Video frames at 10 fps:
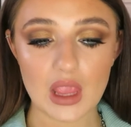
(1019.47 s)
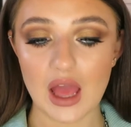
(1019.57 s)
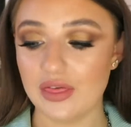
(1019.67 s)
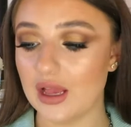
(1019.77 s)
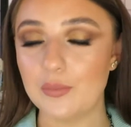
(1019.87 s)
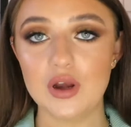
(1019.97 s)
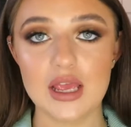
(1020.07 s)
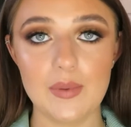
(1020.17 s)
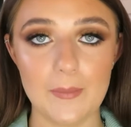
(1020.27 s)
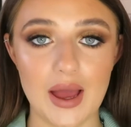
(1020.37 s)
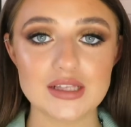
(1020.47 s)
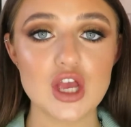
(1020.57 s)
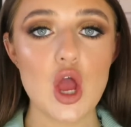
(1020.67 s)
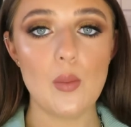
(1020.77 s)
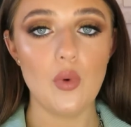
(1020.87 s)
I think I'm going to keep it matte.
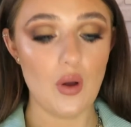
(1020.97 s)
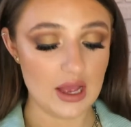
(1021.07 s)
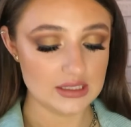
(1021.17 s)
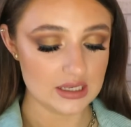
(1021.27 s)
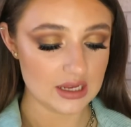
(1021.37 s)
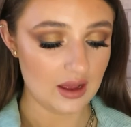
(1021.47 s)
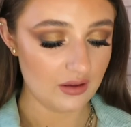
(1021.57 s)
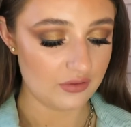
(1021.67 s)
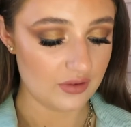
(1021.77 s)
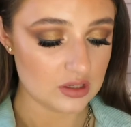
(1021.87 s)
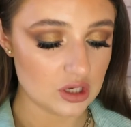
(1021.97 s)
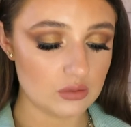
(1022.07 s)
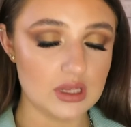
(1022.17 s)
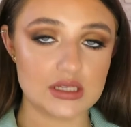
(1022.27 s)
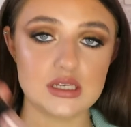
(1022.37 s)
But I did have, so
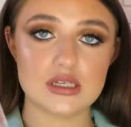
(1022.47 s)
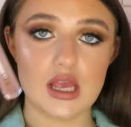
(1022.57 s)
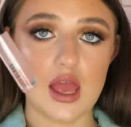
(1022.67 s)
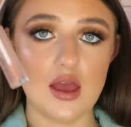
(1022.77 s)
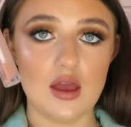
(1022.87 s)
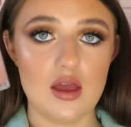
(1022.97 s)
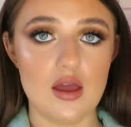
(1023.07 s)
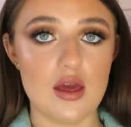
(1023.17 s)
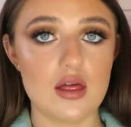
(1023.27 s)
this is a